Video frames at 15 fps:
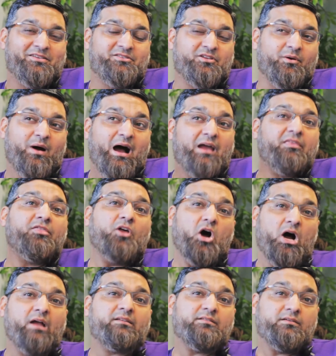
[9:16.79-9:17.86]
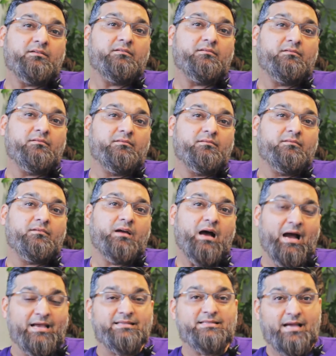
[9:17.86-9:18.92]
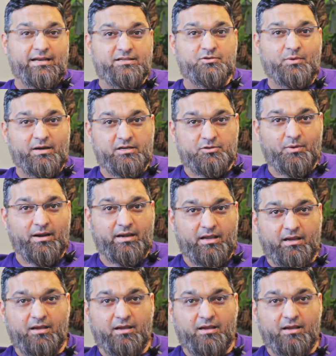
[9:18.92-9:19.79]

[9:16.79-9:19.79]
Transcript: So I thought, hindsight is 2020.